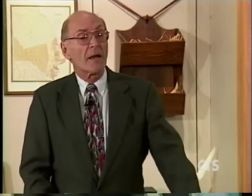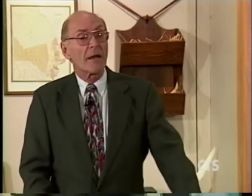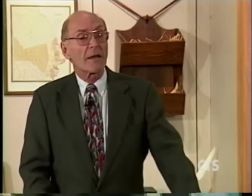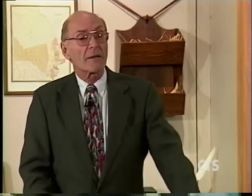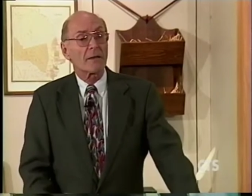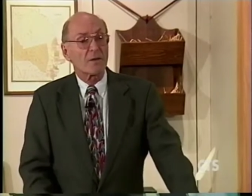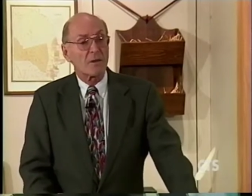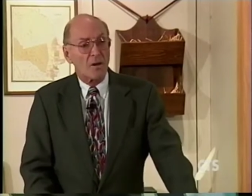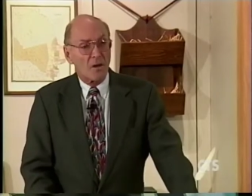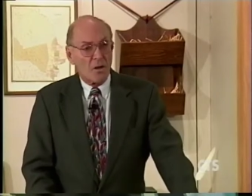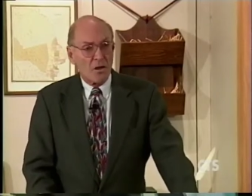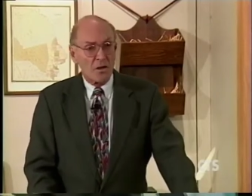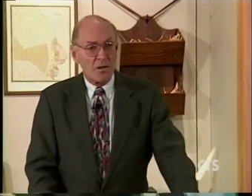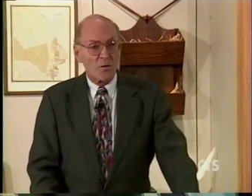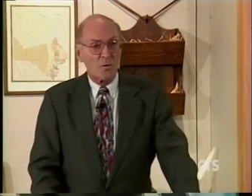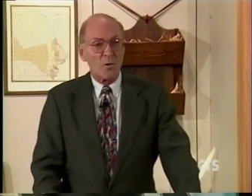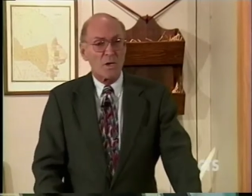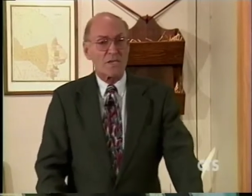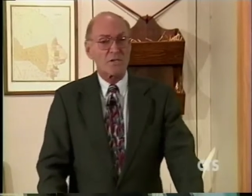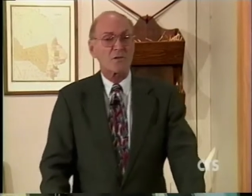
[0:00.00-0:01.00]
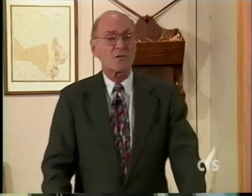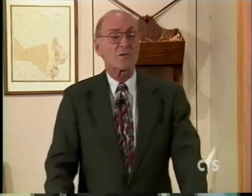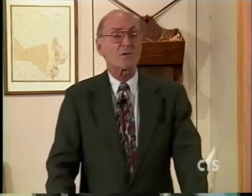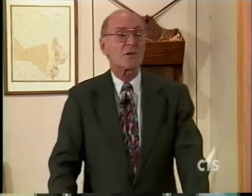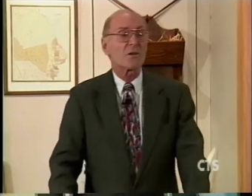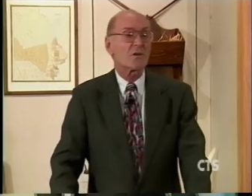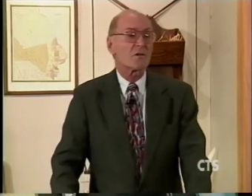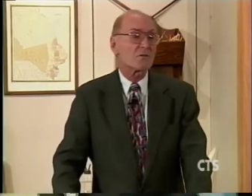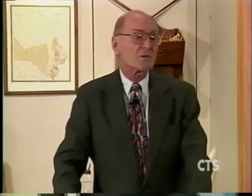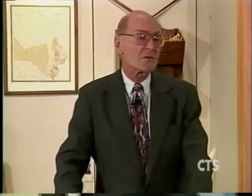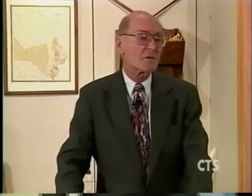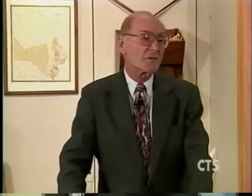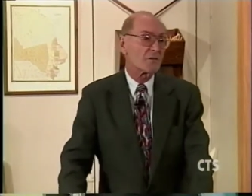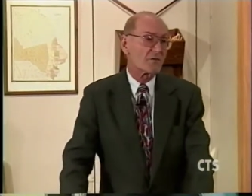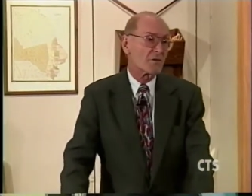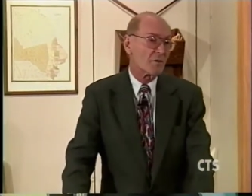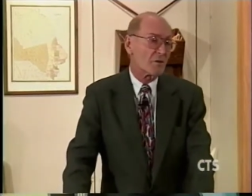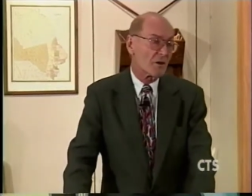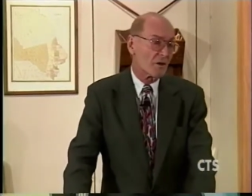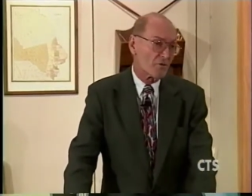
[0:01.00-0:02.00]
And then along the western coast
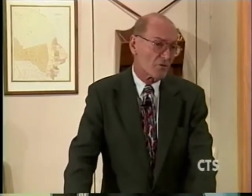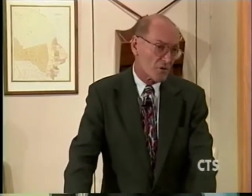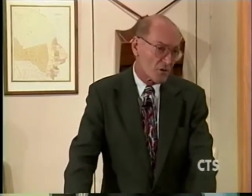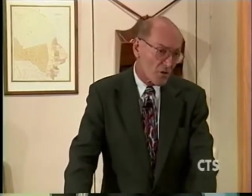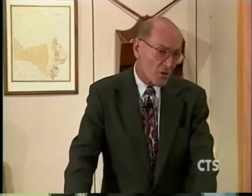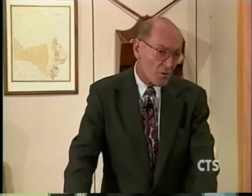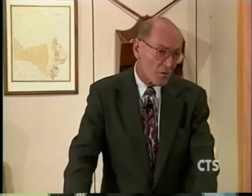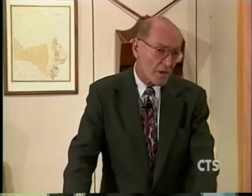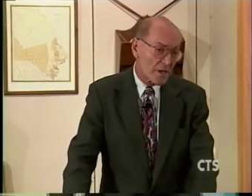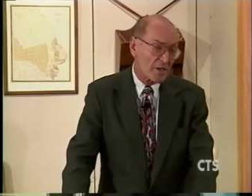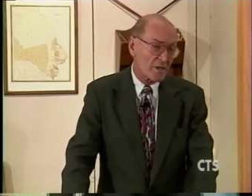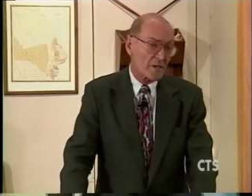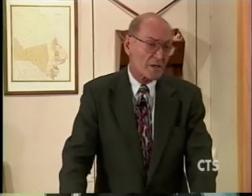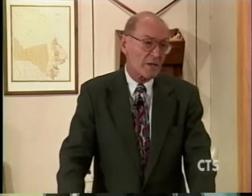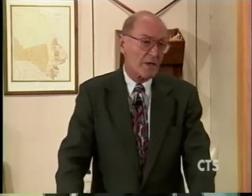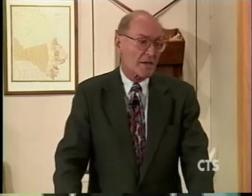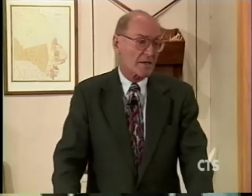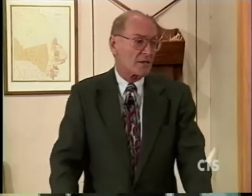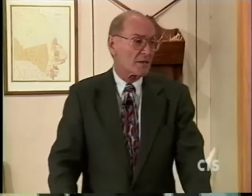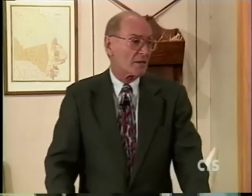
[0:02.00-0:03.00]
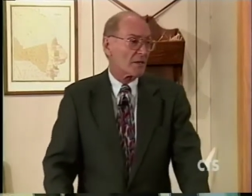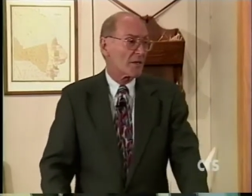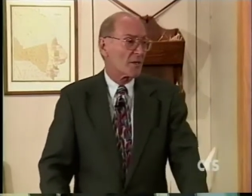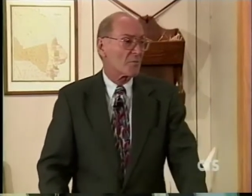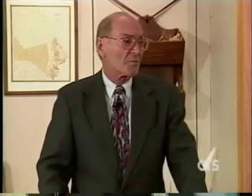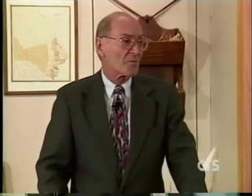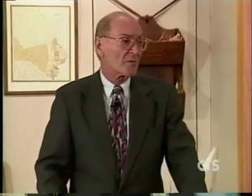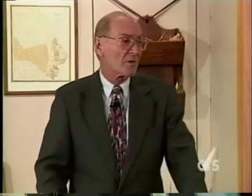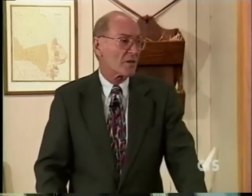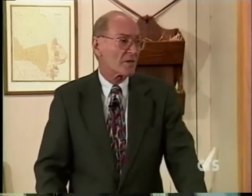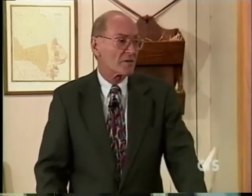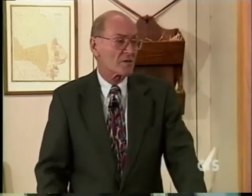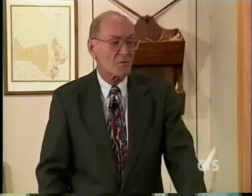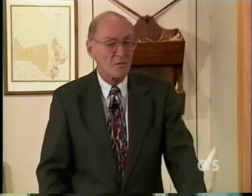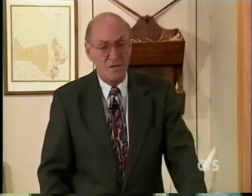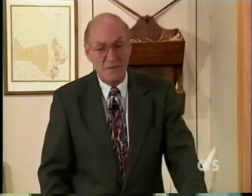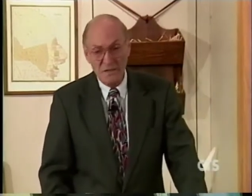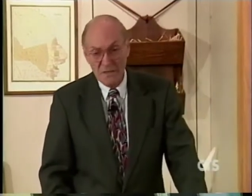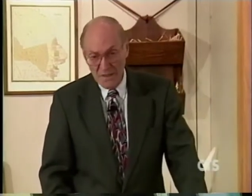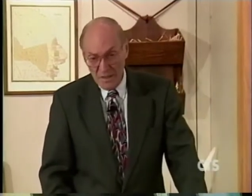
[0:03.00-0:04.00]
of, of Norway at that time, things
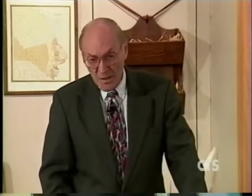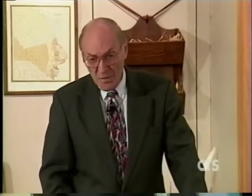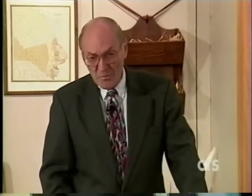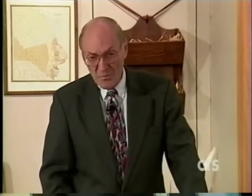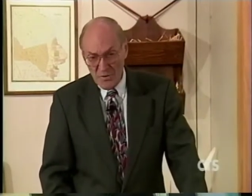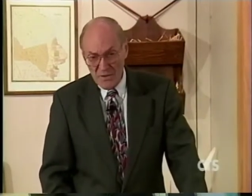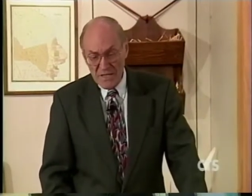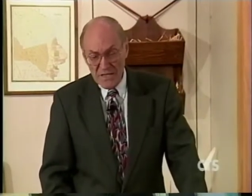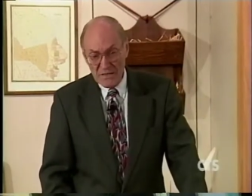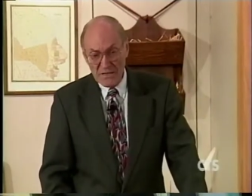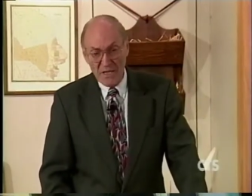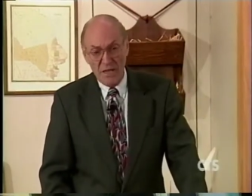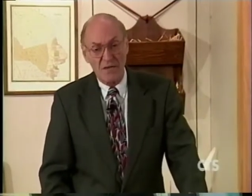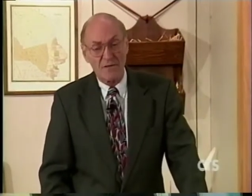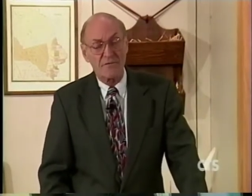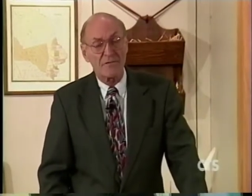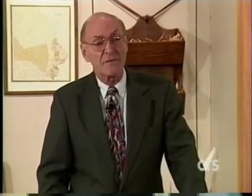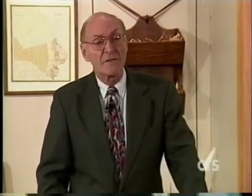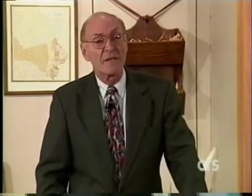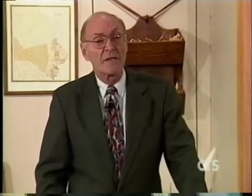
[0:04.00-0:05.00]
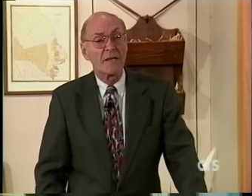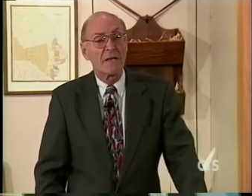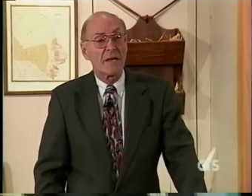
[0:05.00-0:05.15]
were pretty tough,